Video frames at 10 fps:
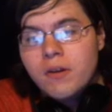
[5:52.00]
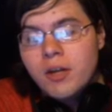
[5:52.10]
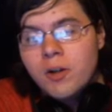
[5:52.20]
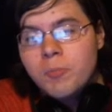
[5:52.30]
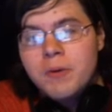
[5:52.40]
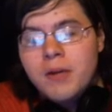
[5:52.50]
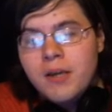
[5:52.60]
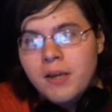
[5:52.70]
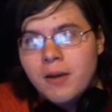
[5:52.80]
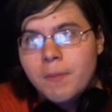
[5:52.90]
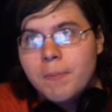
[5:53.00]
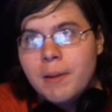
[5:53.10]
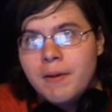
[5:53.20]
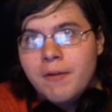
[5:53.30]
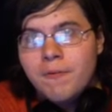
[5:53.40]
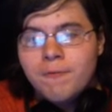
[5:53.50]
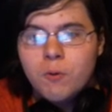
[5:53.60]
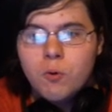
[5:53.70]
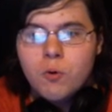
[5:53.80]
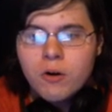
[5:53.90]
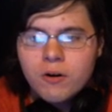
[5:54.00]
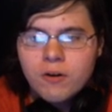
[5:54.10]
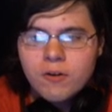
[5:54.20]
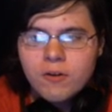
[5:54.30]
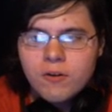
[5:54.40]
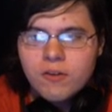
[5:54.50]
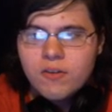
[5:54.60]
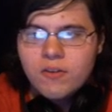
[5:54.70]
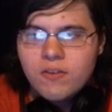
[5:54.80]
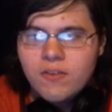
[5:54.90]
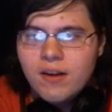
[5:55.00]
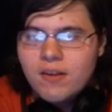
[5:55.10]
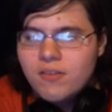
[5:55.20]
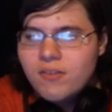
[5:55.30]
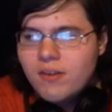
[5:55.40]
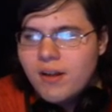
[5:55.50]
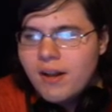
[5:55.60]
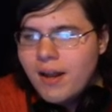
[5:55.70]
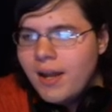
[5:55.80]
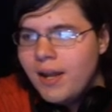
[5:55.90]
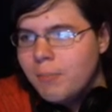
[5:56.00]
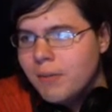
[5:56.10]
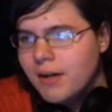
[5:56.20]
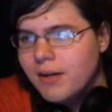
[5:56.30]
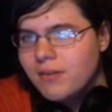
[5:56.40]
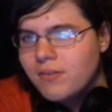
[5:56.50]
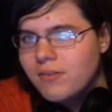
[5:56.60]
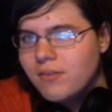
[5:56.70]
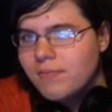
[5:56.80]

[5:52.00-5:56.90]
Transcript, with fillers: it'll be maybe four, six, and eight mods.